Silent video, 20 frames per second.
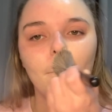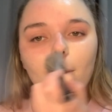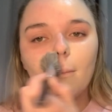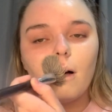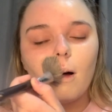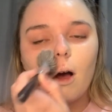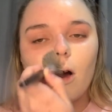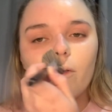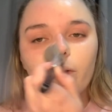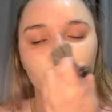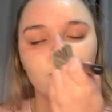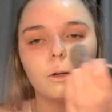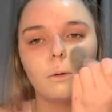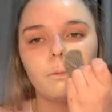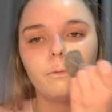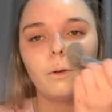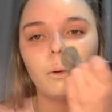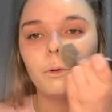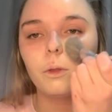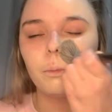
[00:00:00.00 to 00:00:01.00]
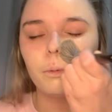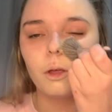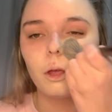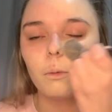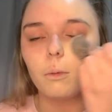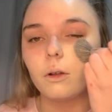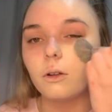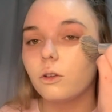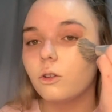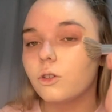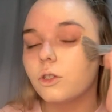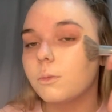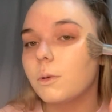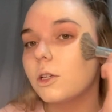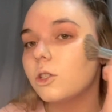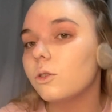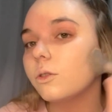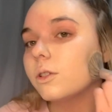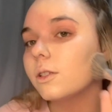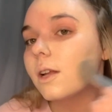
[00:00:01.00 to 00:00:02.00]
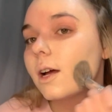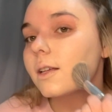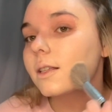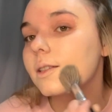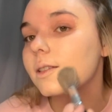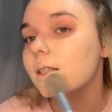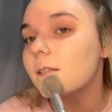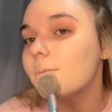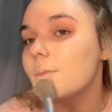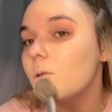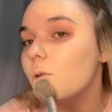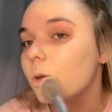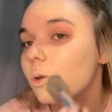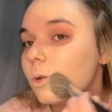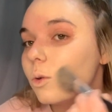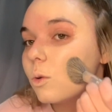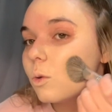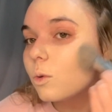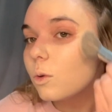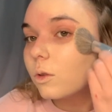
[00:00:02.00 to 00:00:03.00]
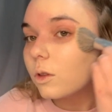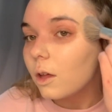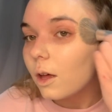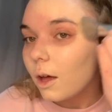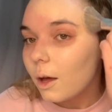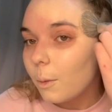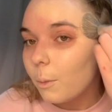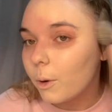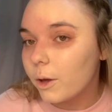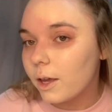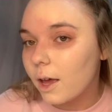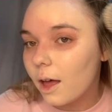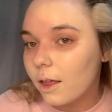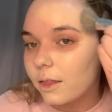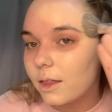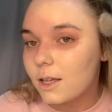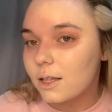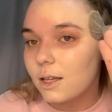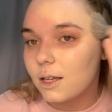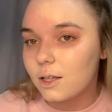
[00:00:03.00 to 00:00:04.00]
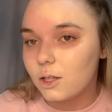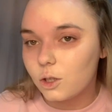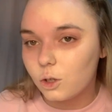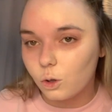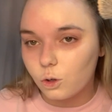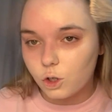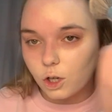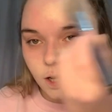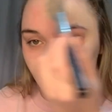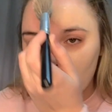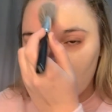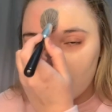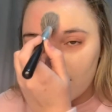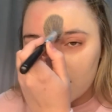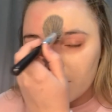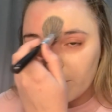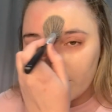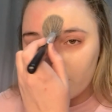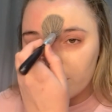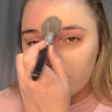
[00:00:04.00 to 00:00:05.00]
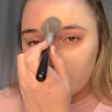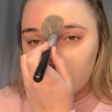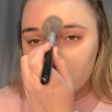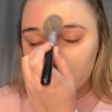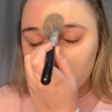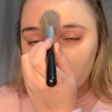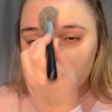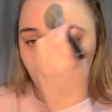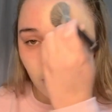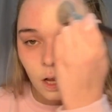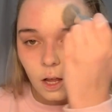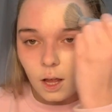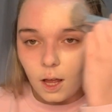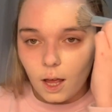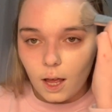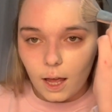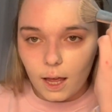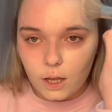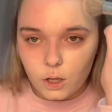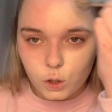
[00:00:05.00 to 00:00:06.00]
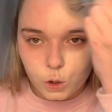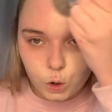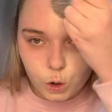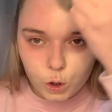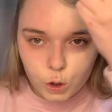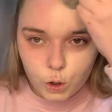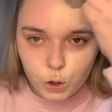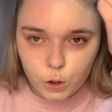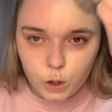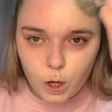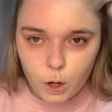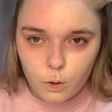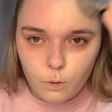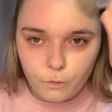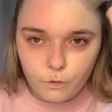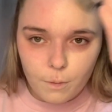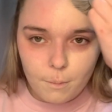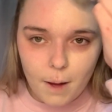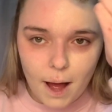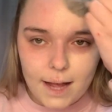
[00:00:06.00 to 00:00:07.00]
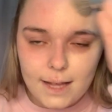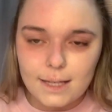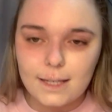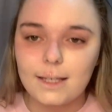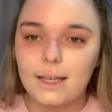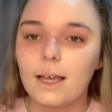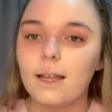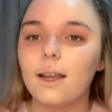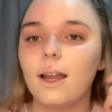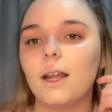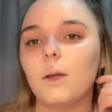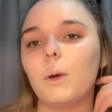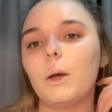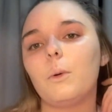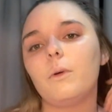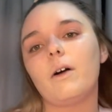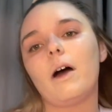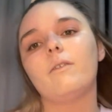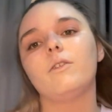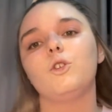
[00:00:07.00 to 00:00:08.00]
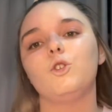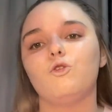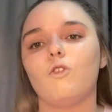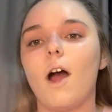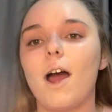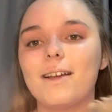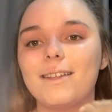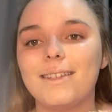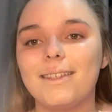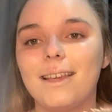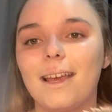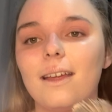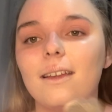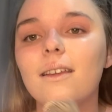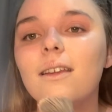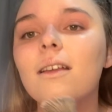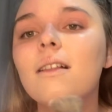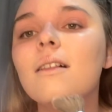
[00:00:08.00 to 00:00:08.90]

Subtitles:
over the top of it with a beauty blender just to make sure it's nice and smooth. But yeah, this is such a nice foundation. It's just so, for my skin anyway, with having dry skin,